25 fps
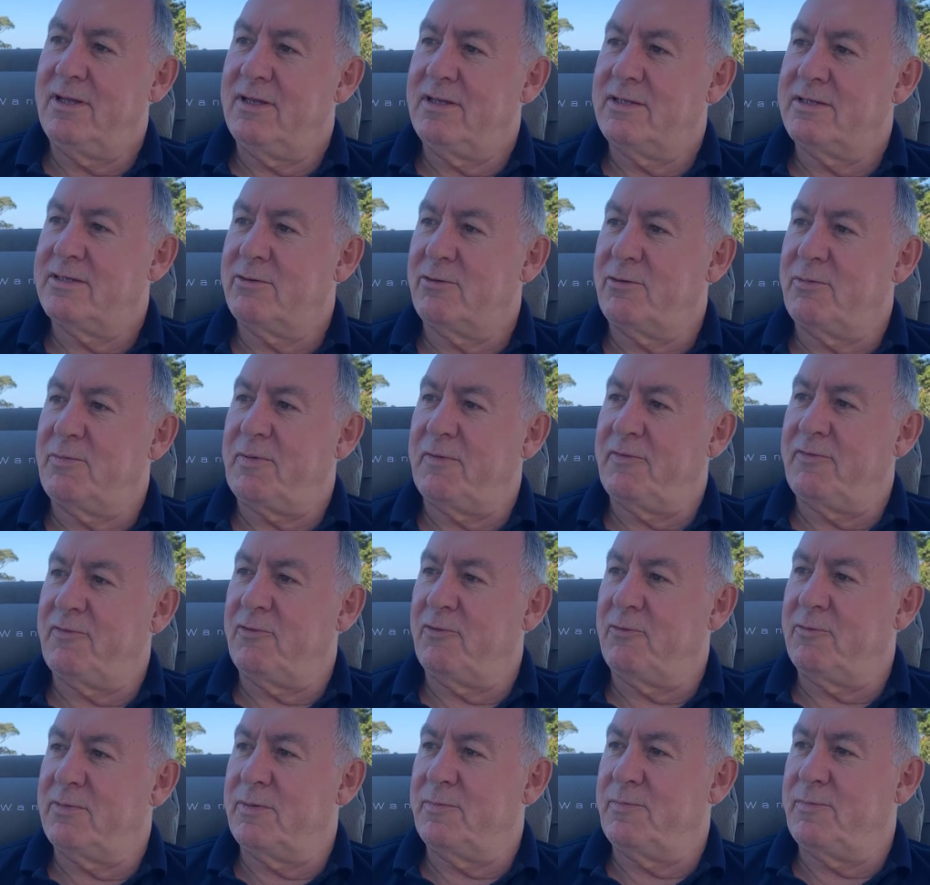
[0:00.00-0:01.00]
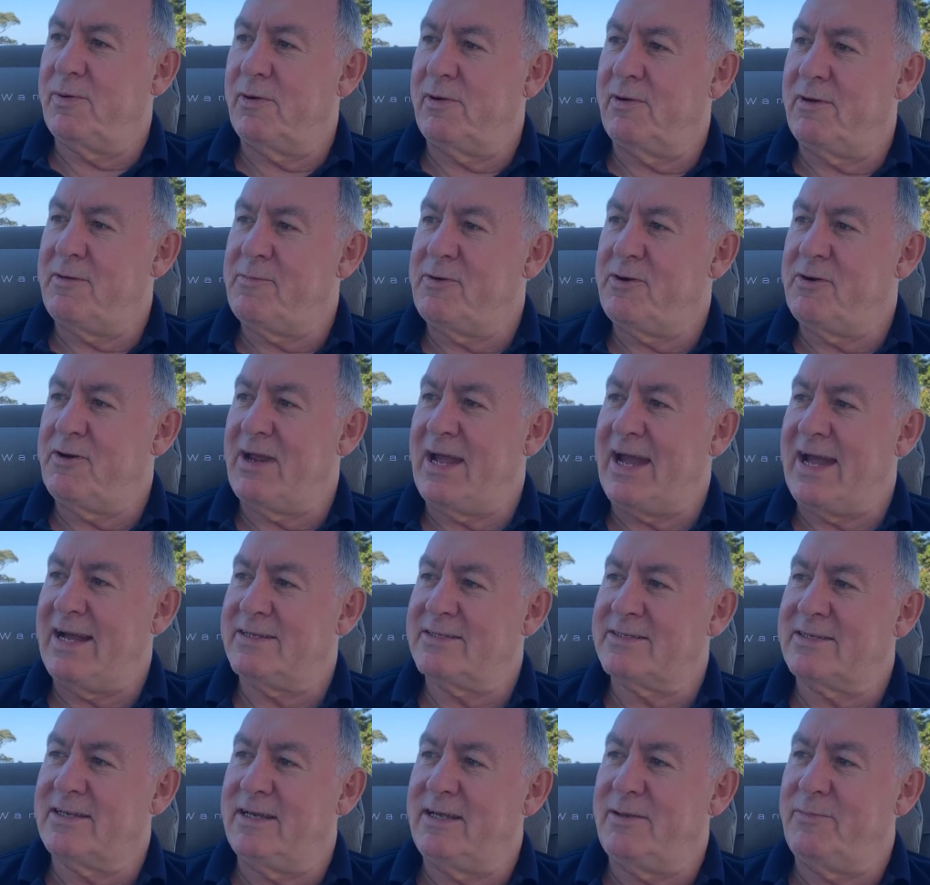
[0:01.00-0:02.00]
so we performed a preliminary
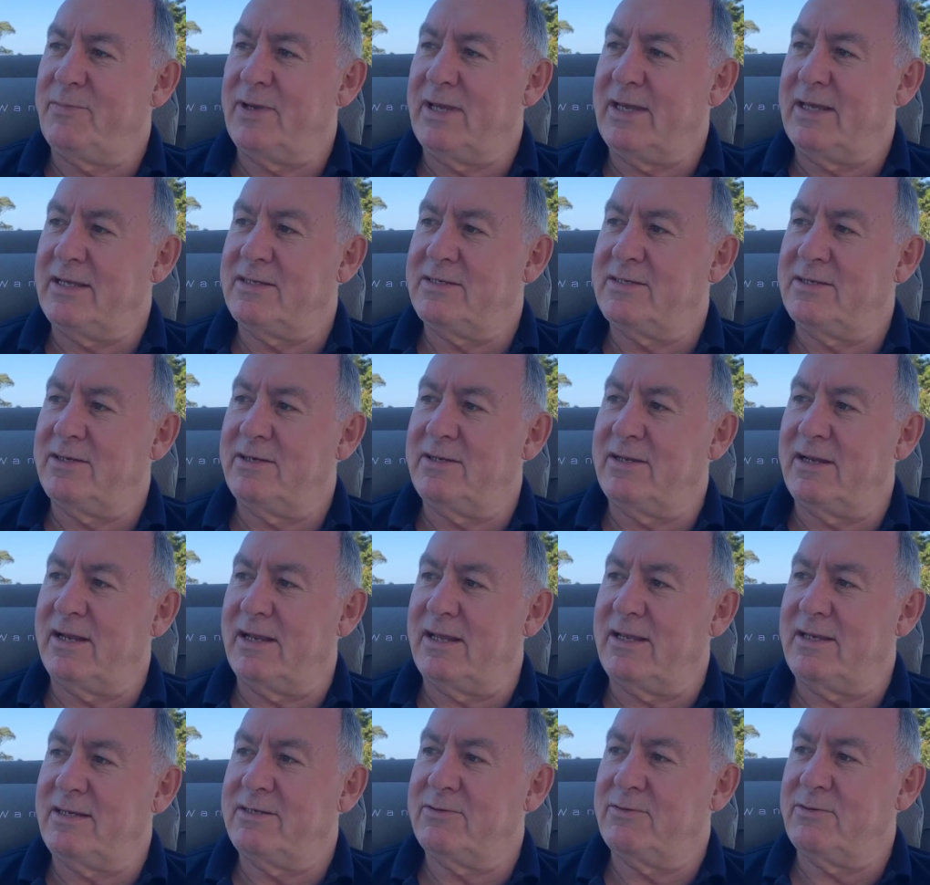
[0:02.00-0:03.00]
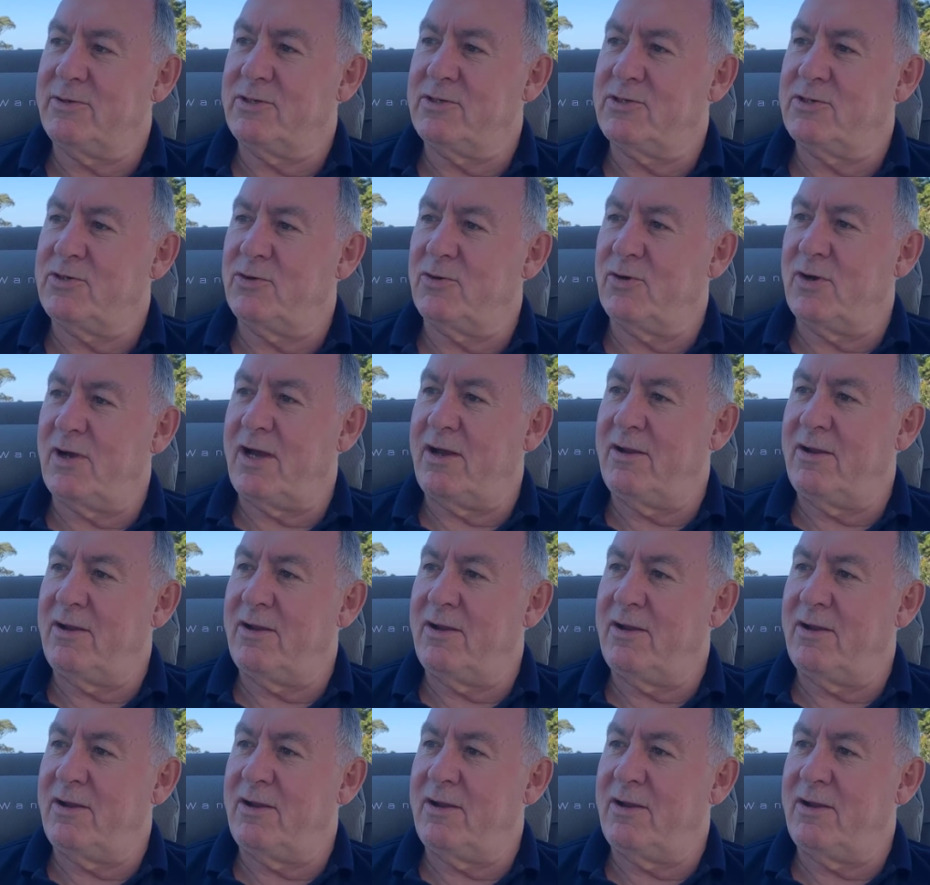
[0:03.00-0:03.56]
housekeeping internally to ensure